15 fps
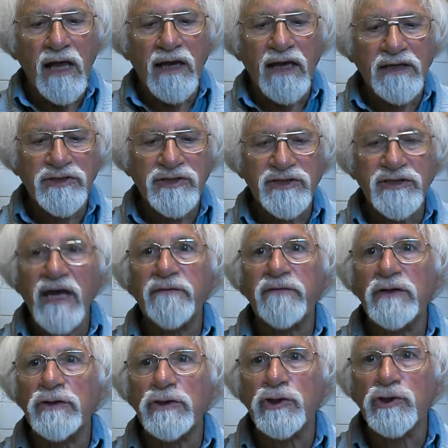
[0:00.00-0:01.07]
like a
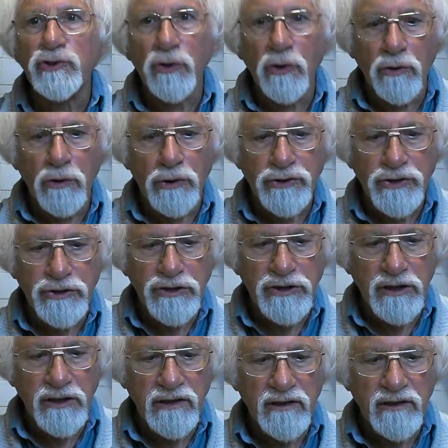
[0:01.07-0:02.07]
savage source.